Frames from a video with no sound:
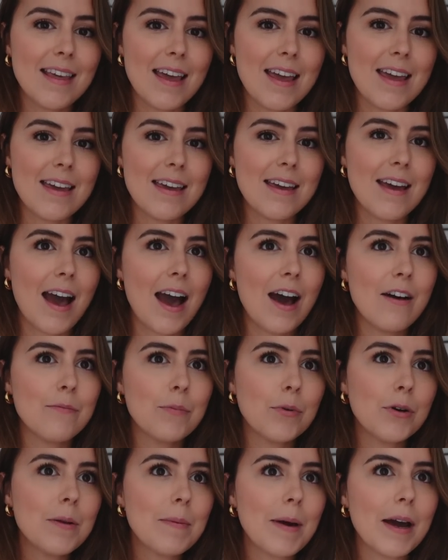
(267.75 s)
They have
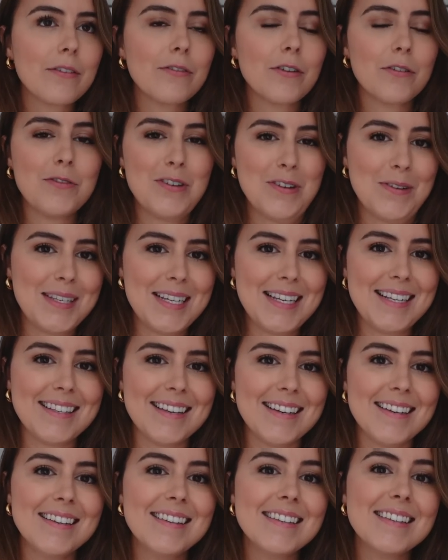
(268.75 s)
brought it back for a few
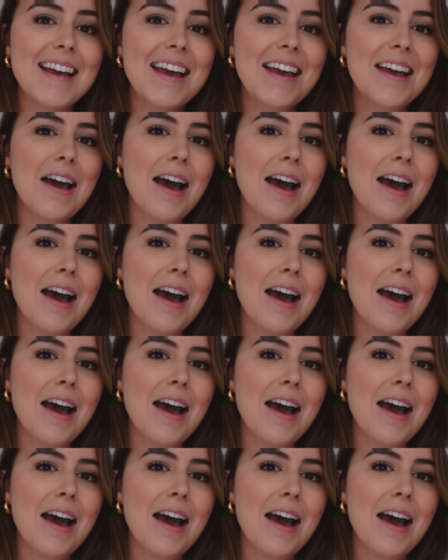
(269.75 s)
seasons